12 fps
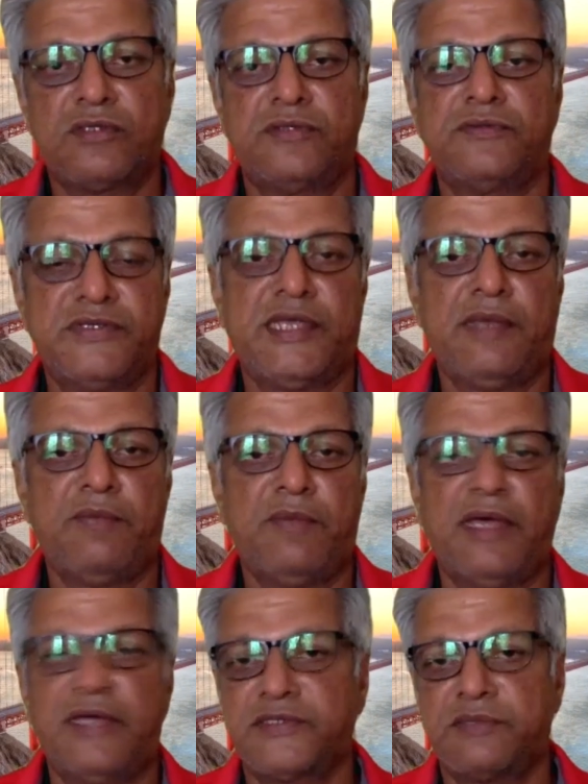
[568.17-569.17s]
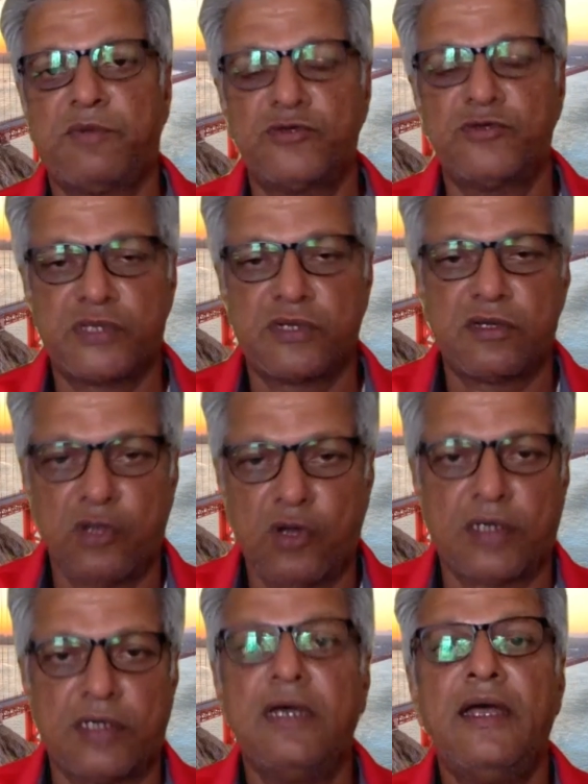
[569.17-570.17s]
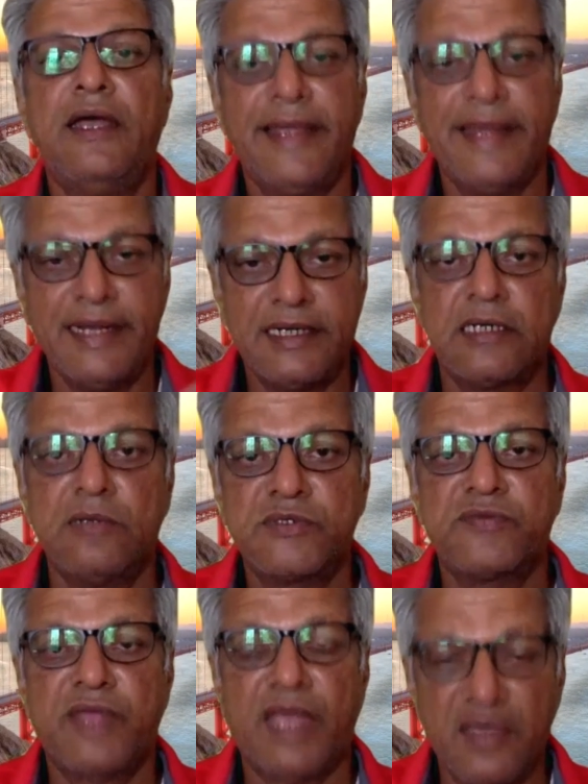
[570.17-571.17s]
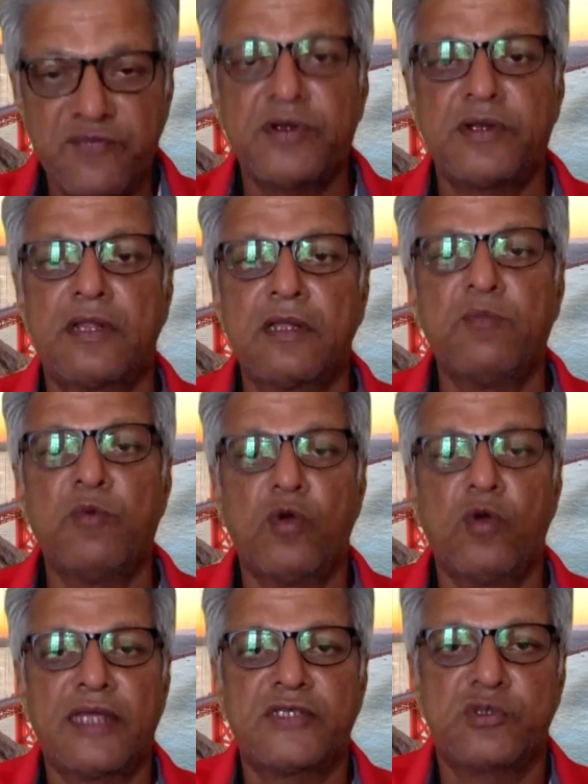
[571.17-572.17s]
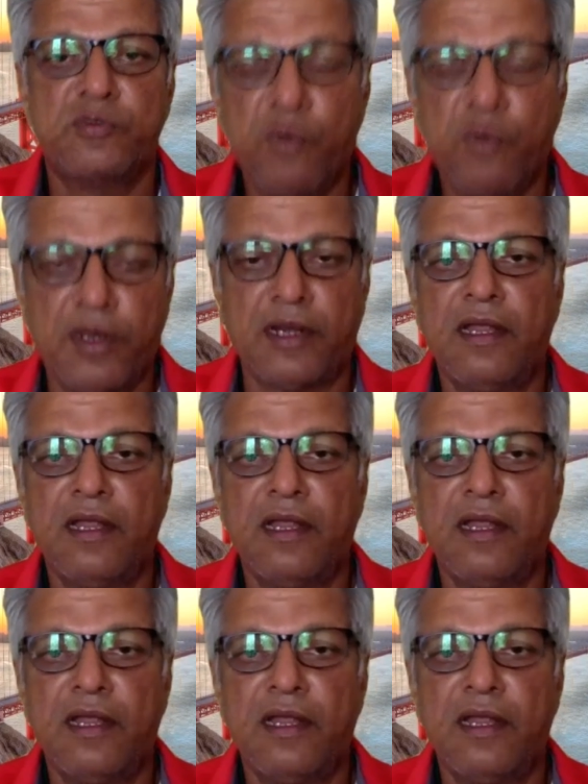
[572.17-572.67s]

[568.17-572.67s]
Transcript: the same as a bouncer or Yorker in terms of the effort that the bowler has to put in.